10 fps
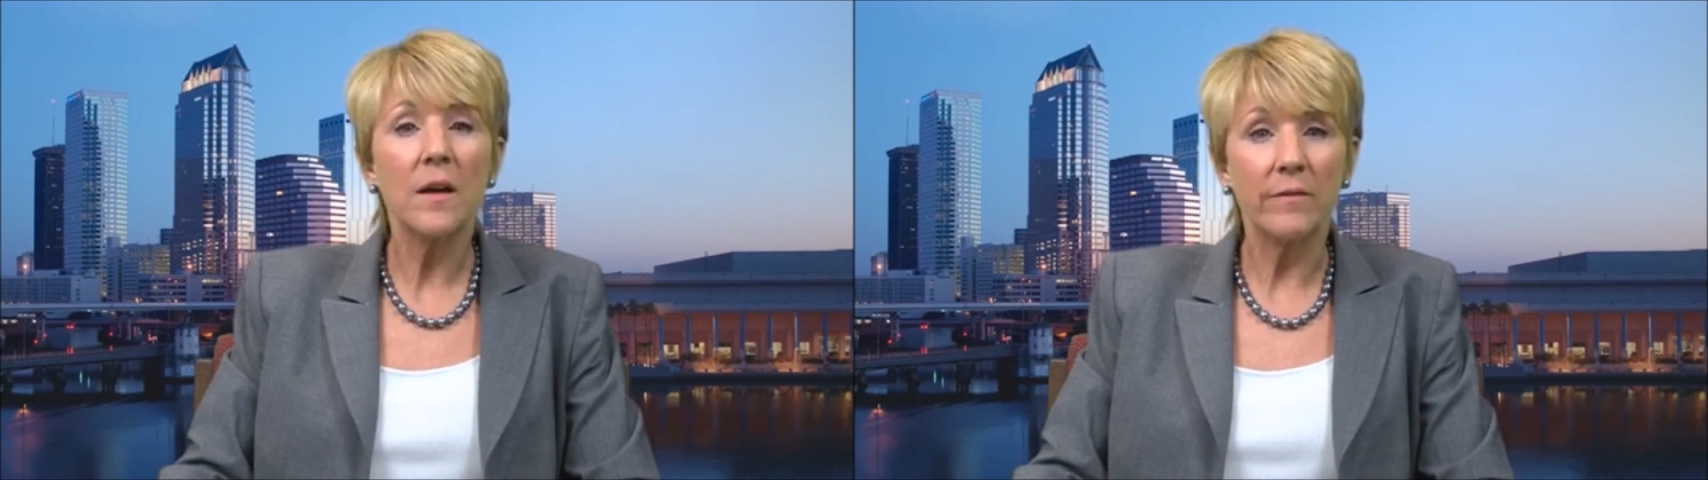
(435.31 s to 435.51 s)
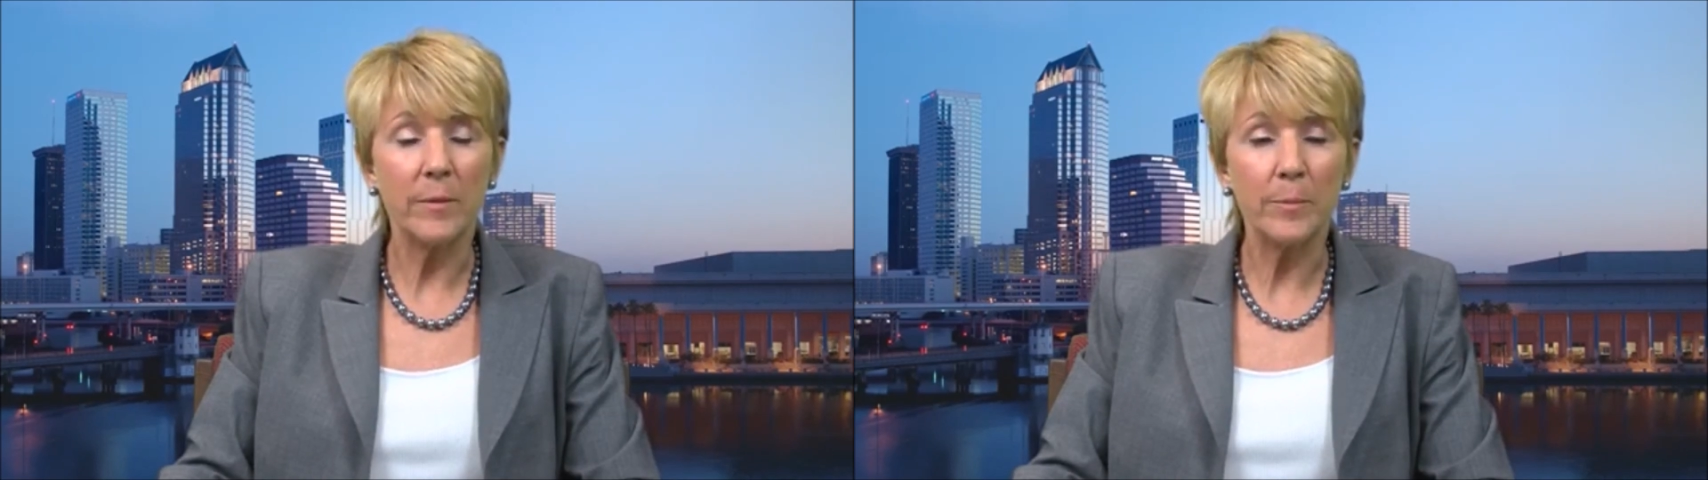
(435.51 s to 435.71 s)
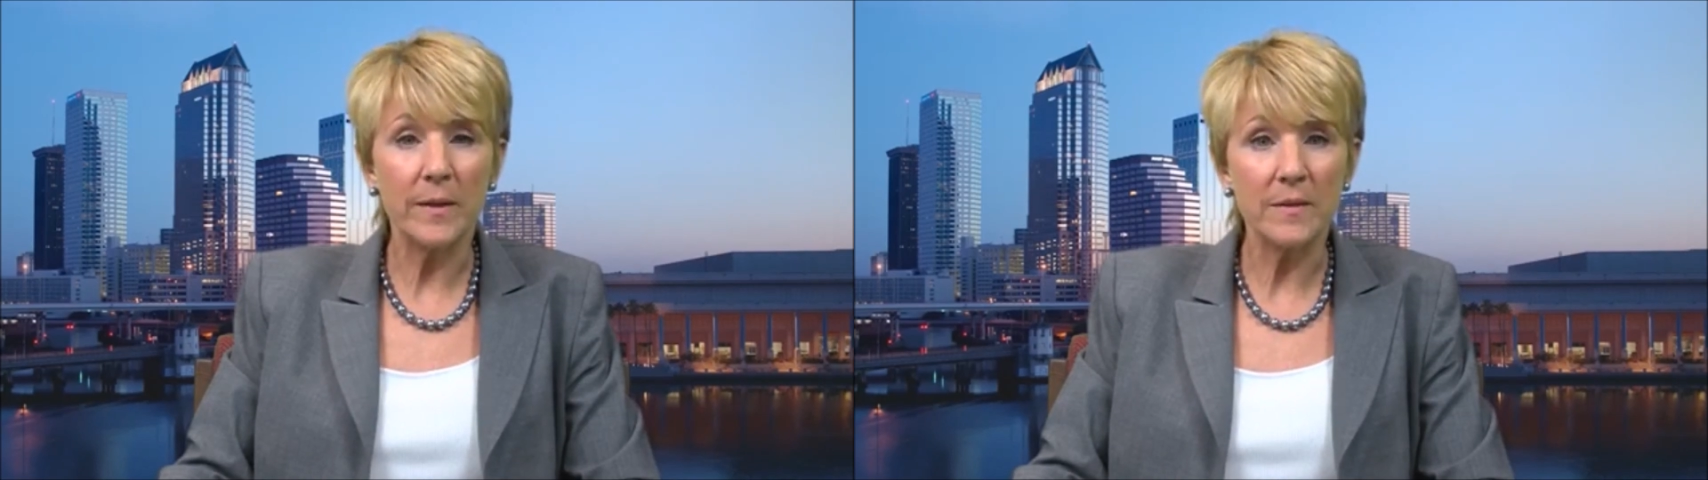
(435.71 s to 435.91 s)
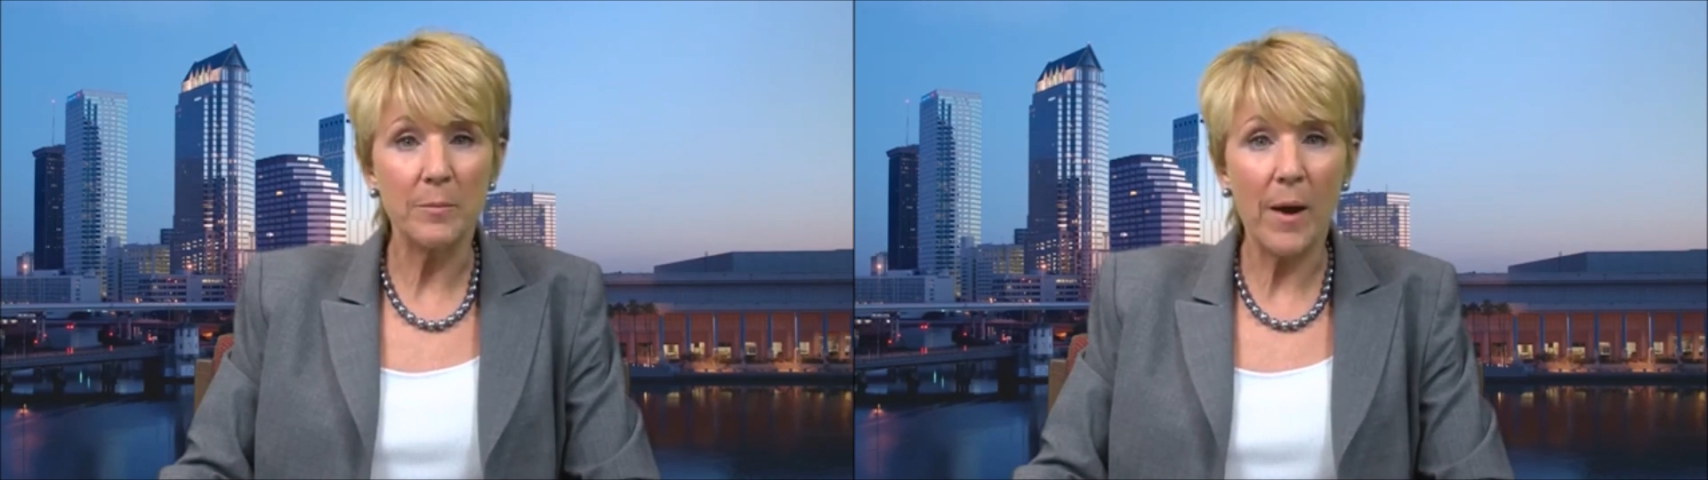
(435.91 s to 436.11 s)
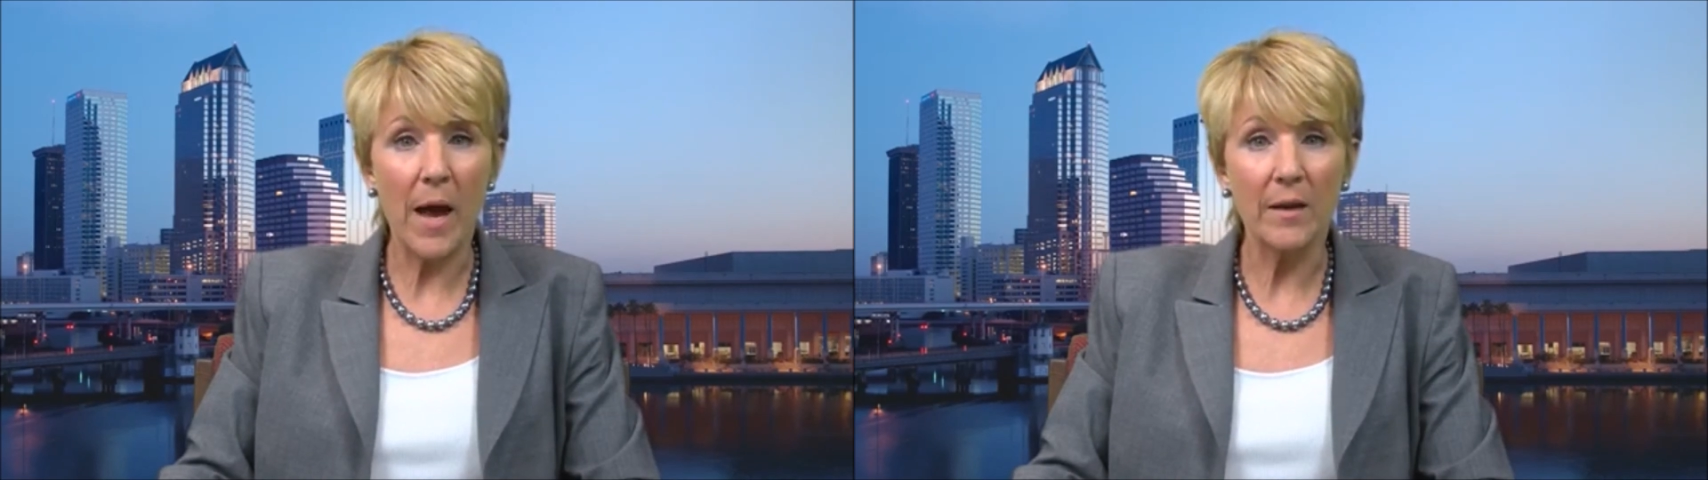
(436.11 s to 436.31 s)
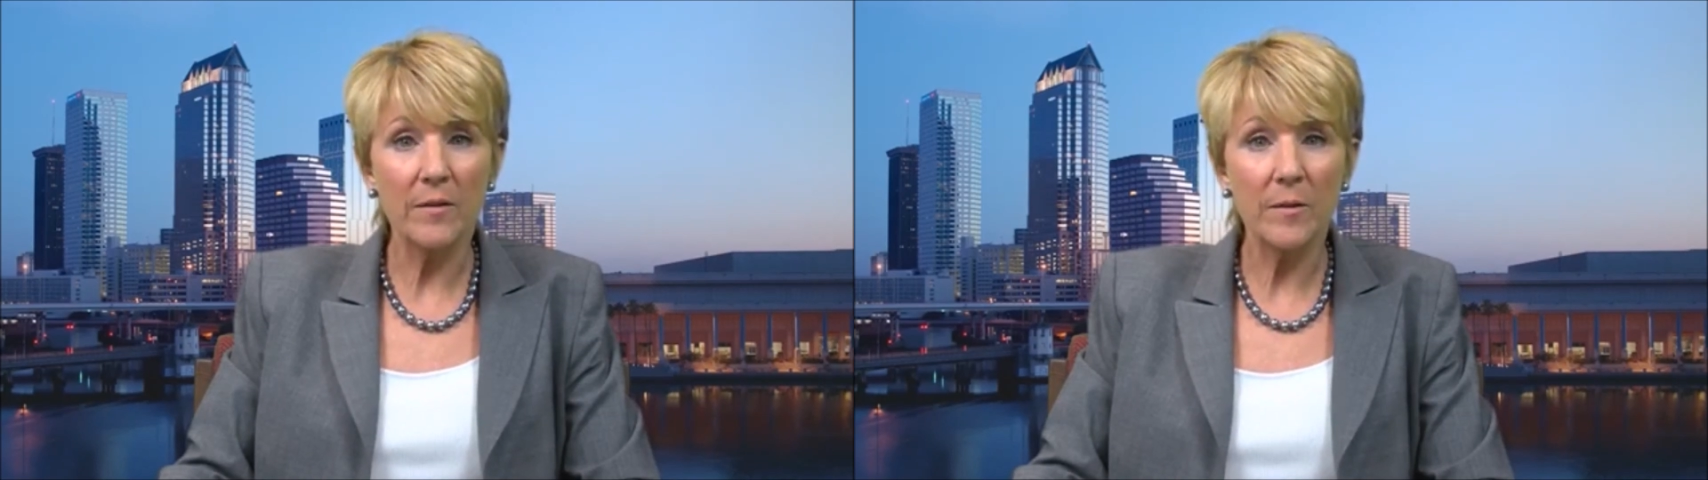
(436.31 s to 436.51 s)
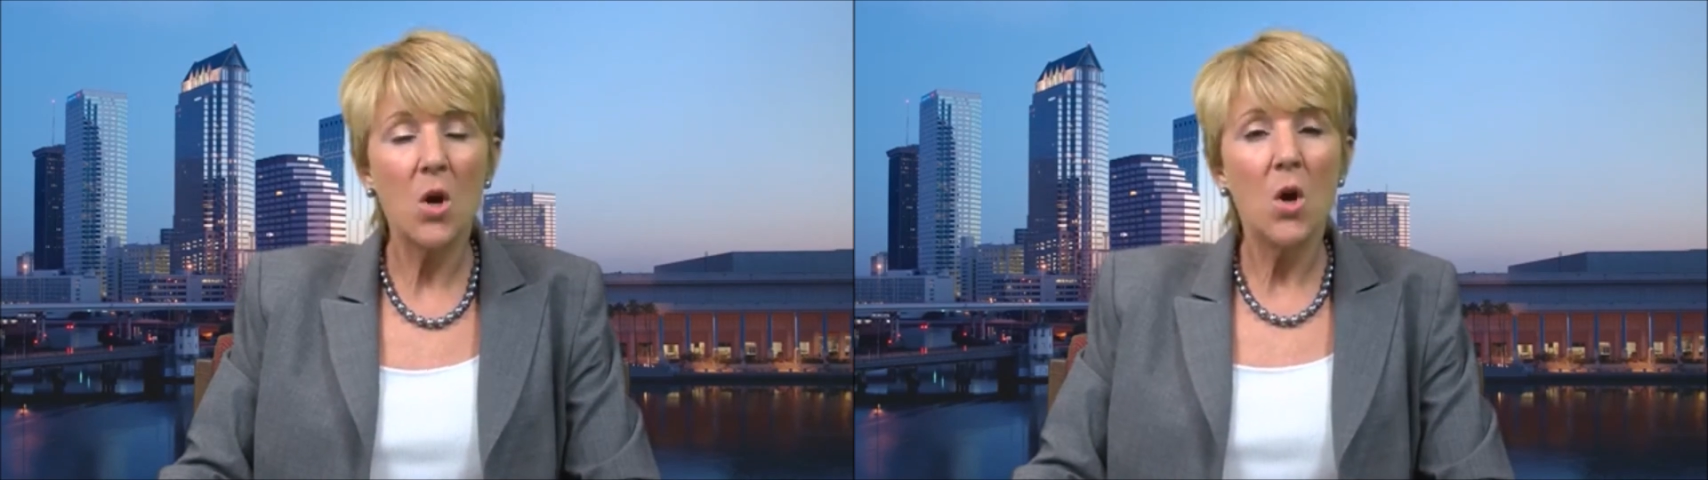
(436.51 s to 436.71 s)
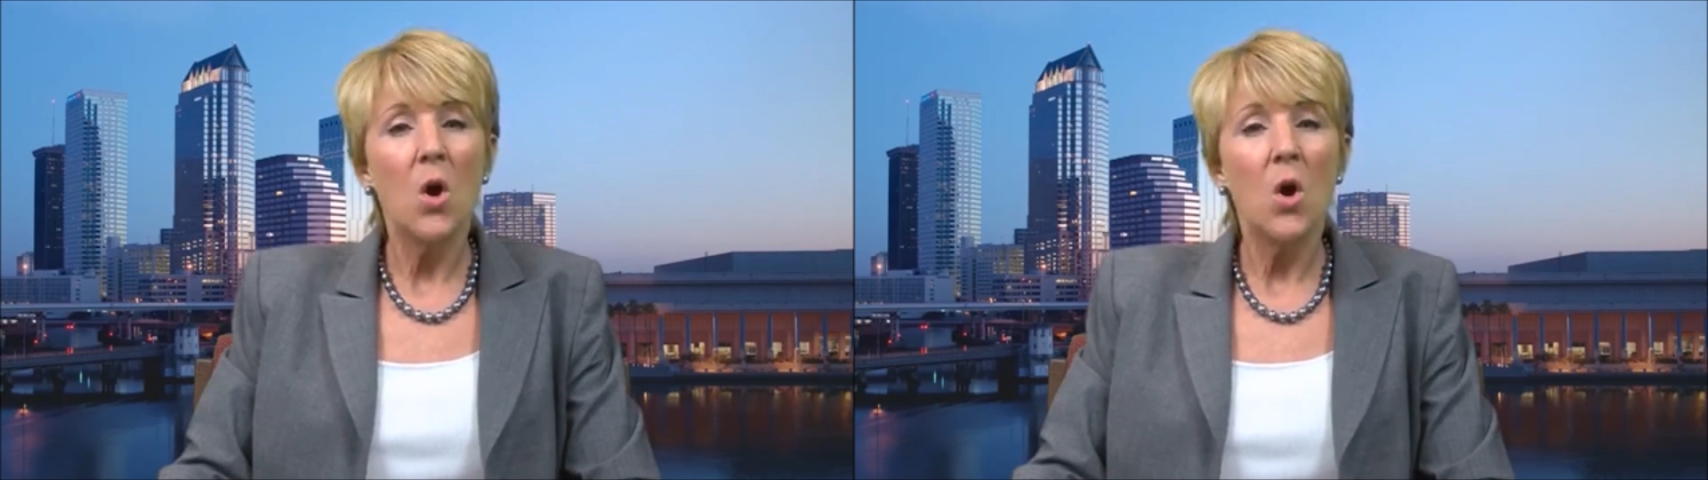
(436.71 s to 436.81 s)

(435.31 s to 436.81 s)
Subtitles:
of implicit bias.